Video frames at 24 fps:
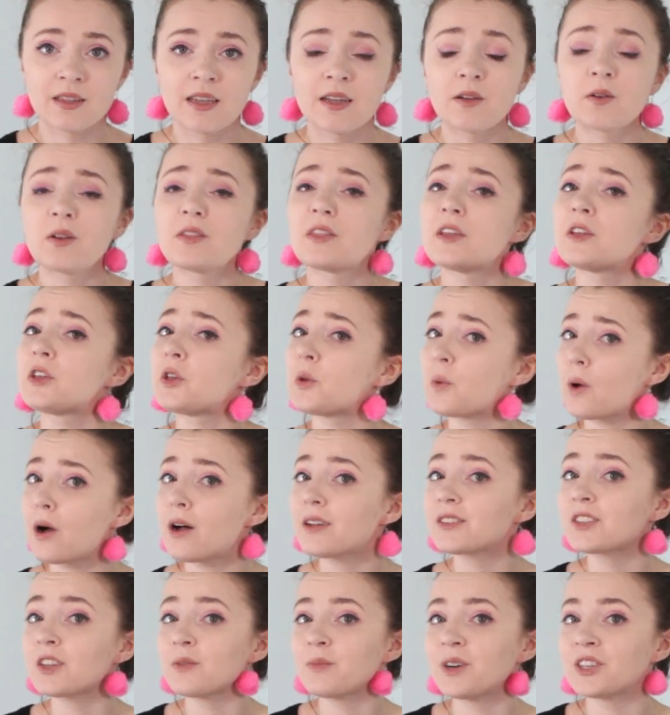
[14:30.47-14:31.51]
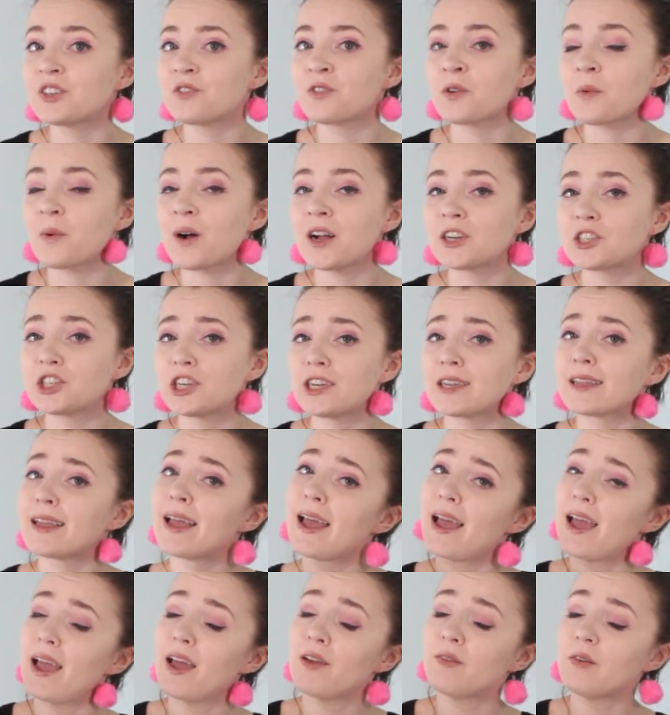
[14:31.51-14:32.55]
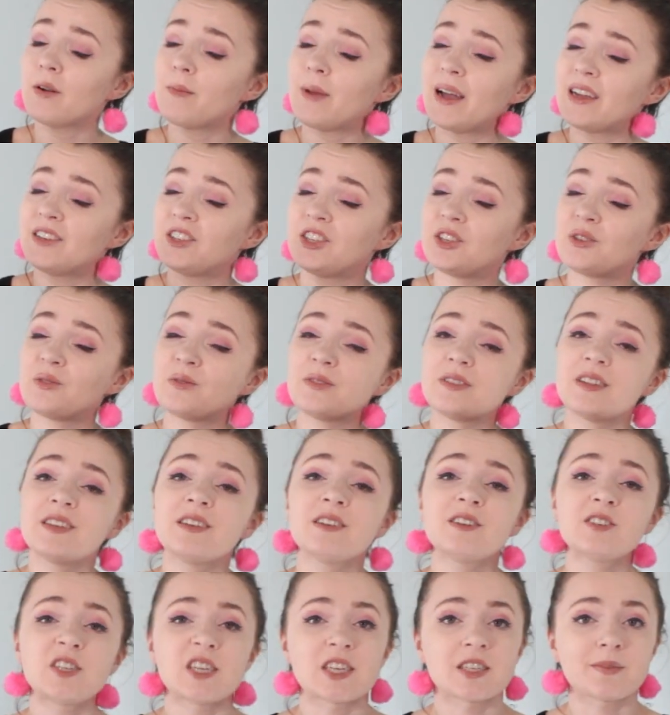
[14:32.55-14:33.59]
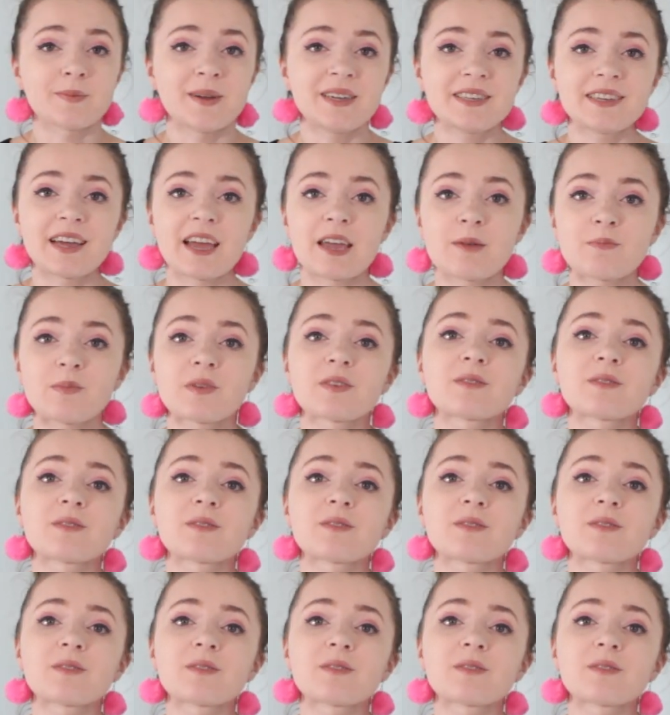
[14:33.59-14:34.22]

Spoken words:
I want to thank you all so much for watching and remind you that you're just my type